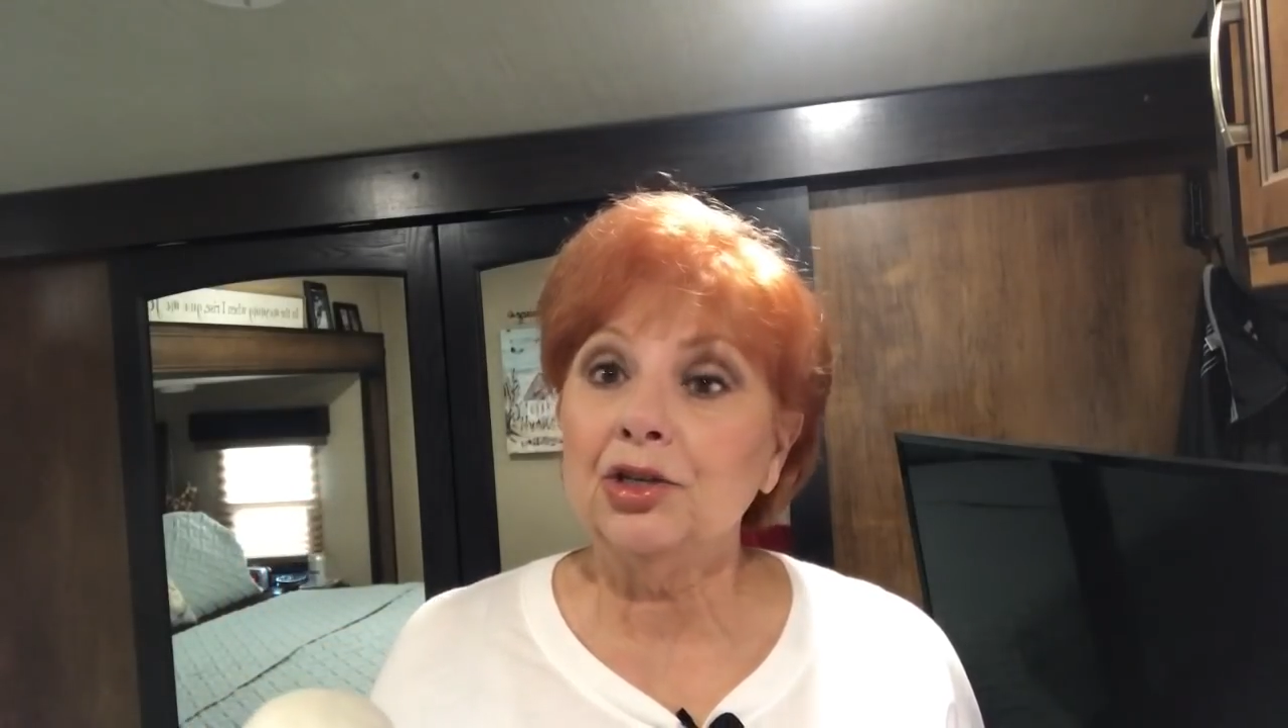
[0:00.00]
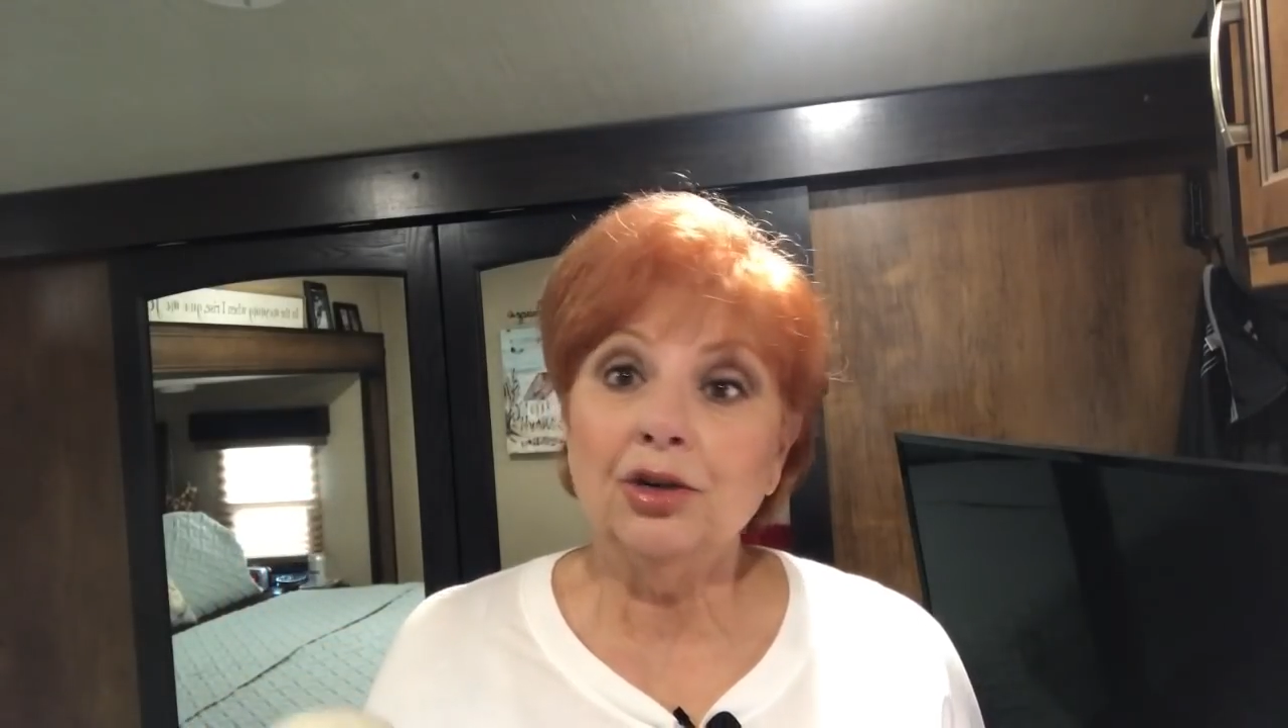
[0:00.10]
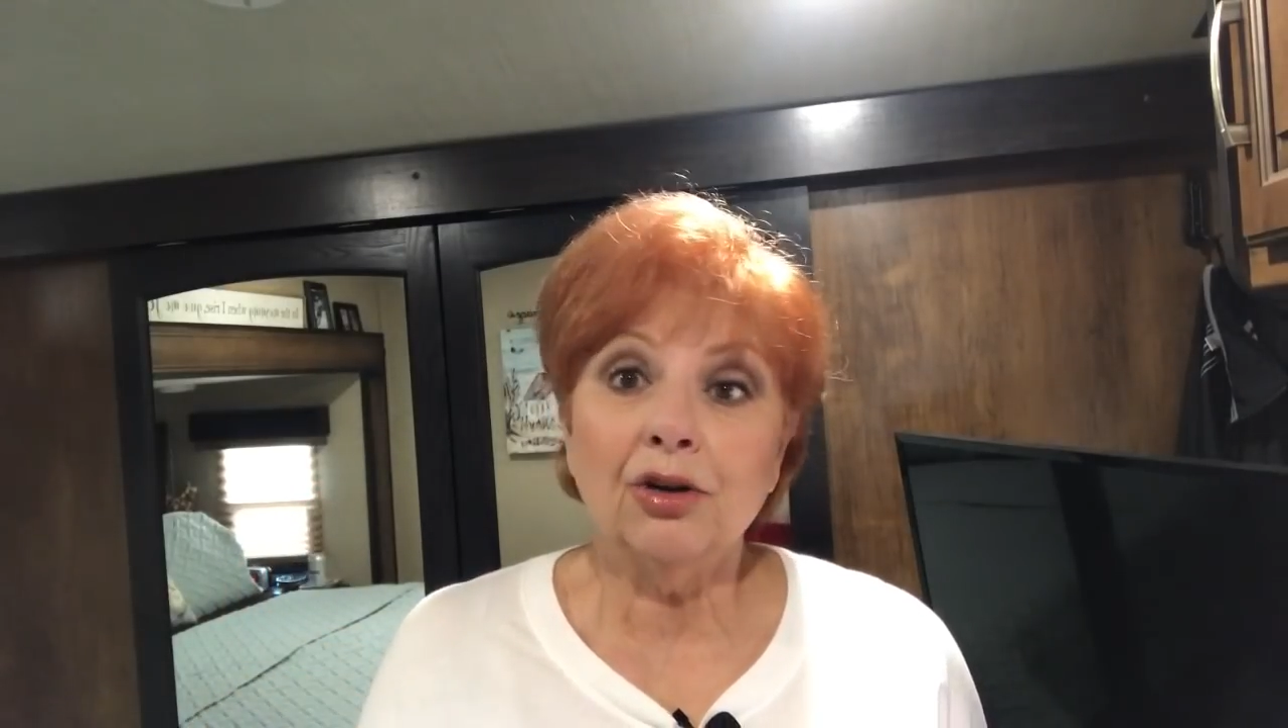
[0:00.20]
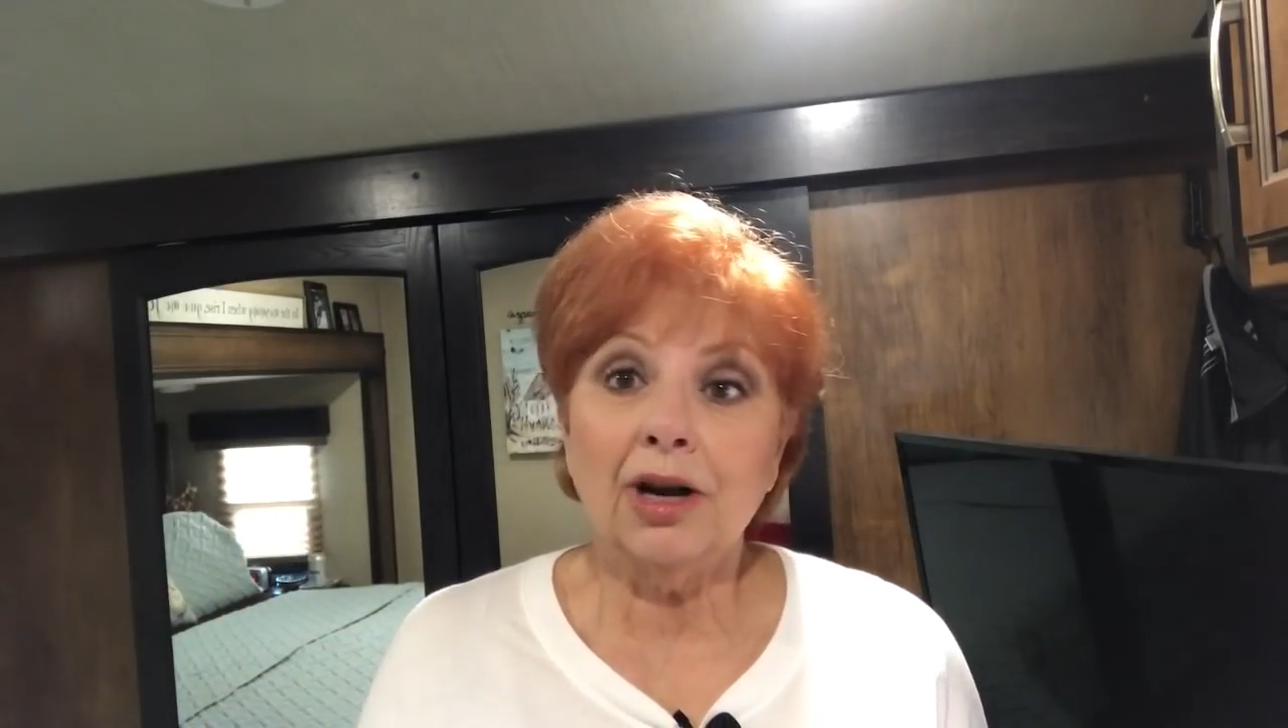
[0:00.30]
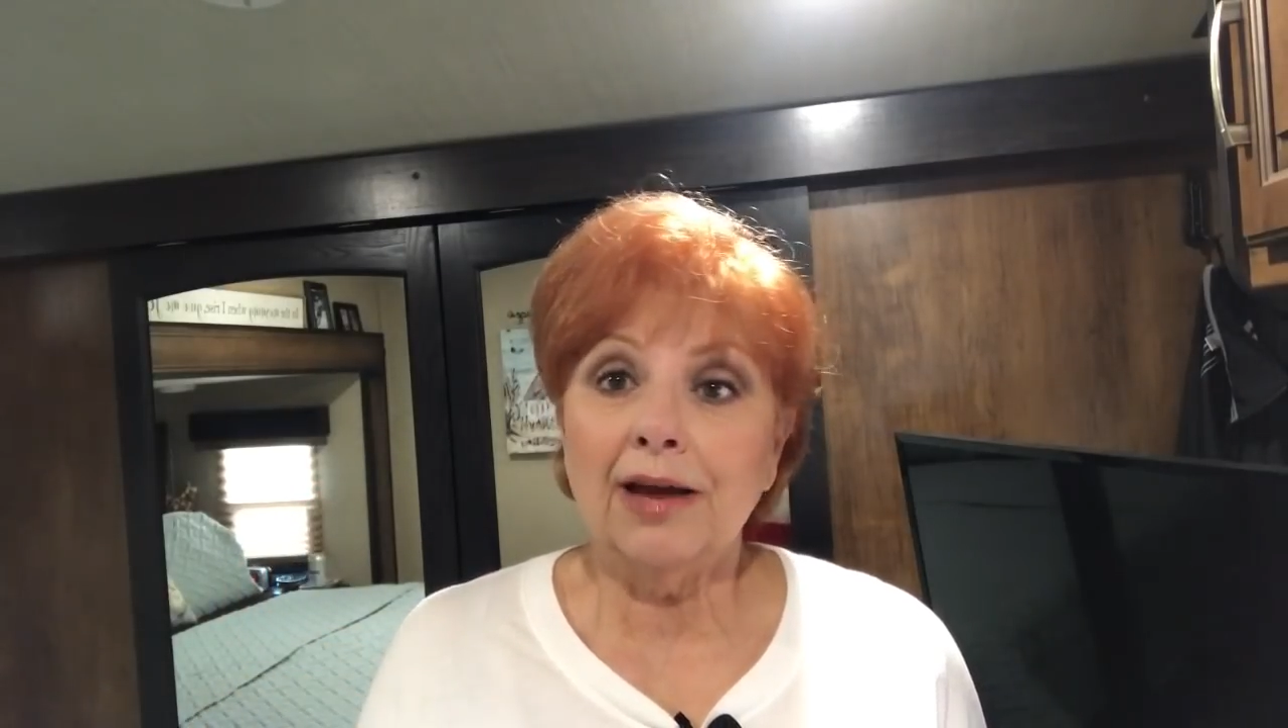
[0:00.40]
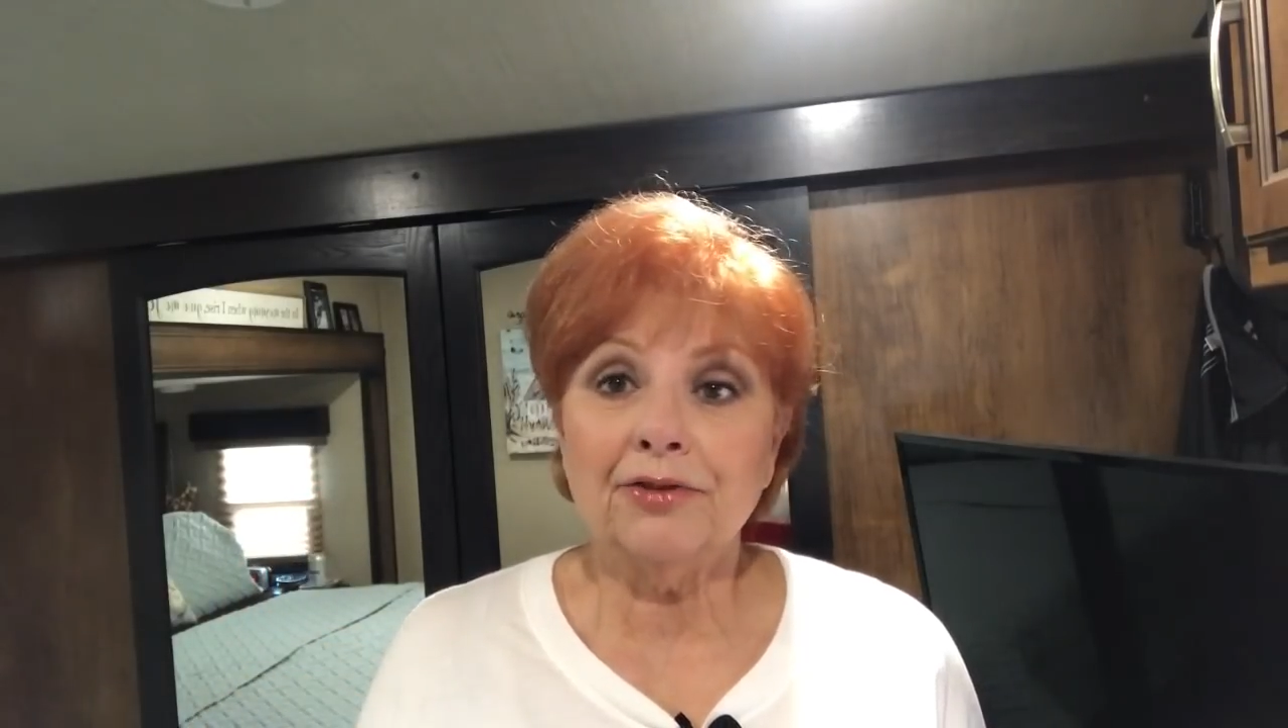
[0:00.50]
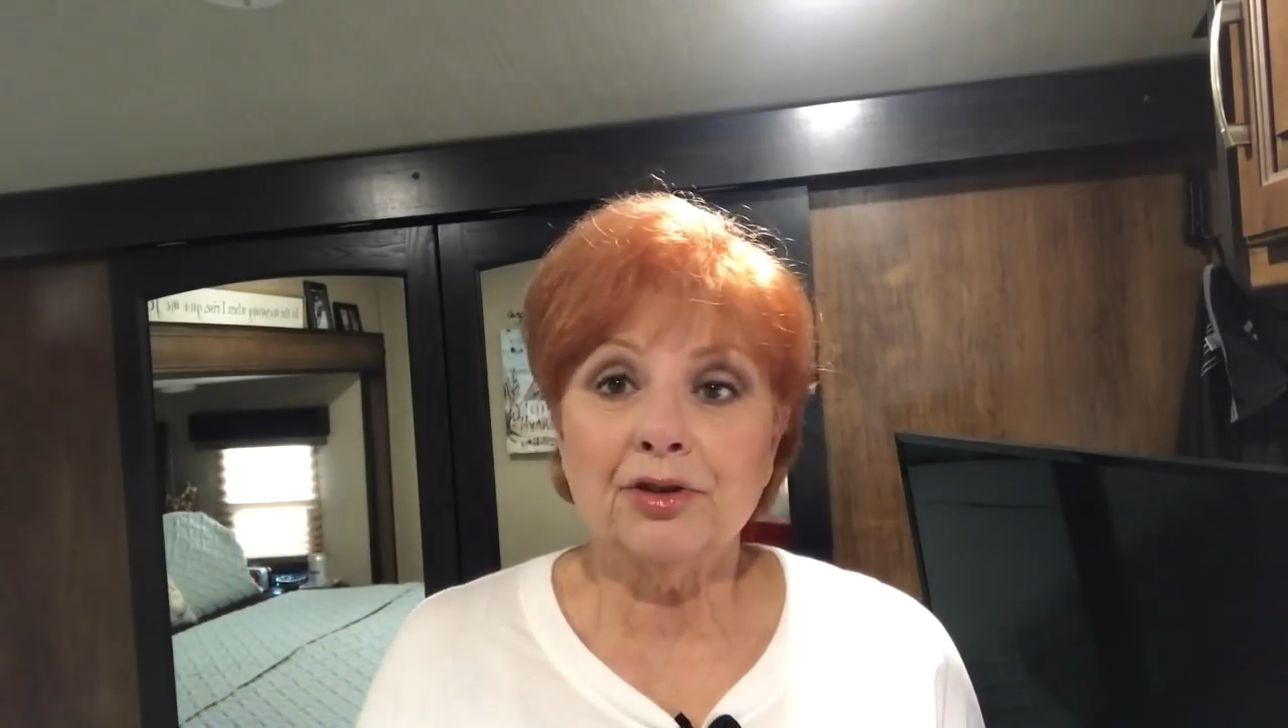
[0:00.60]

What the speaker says: you don't have